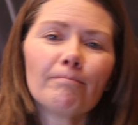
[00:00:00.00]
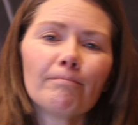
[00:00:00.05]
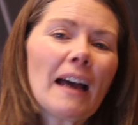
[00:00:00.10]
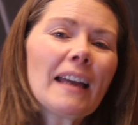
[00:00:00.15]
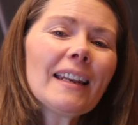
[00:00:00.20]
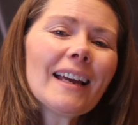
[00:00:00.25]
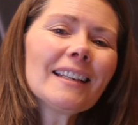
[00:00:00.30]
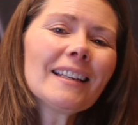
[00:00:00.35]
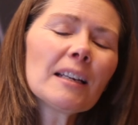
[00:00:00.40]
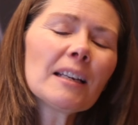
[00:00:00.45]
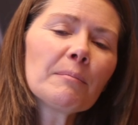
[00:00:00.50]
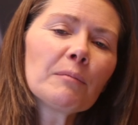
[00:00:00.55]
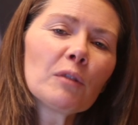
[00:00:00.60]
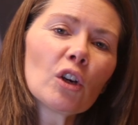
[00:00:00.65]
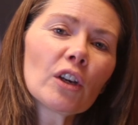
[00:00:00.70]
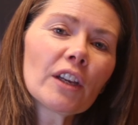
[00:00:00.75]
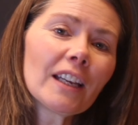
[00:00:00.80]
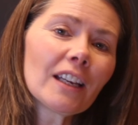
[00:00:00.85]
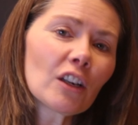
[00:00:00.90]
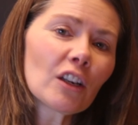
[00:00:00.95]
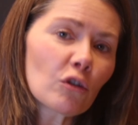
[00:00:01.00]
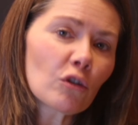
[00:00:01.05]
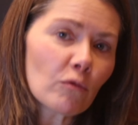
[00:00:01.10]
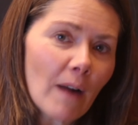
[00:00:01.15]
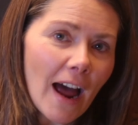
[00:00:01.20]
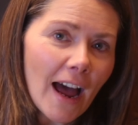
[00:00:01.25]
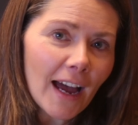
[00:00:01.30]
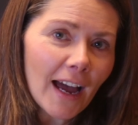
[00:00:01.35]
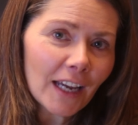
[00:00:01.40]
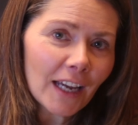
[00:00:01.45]
might end up looking
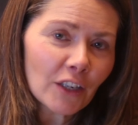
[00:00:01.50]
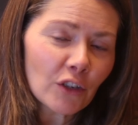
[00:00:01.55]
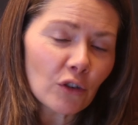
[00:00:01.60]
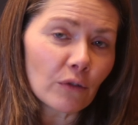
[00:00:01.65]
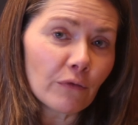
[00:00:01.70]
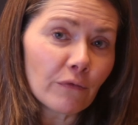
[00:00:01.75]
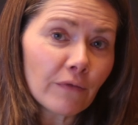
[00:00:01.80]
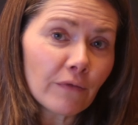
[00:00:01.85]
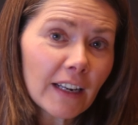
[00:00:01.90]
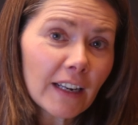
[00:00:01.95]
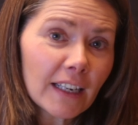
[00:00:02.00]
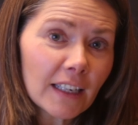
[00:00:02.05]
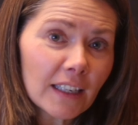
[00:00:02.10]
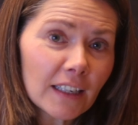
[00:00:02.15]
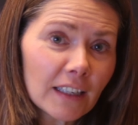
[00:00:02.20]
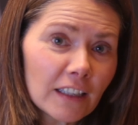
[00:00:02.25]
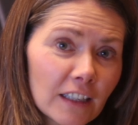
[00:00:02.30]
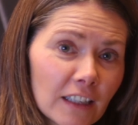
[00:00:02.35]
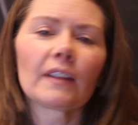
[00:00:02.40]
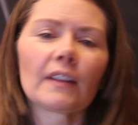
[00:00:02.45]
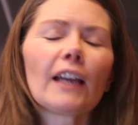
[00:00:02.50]
cracked or faded,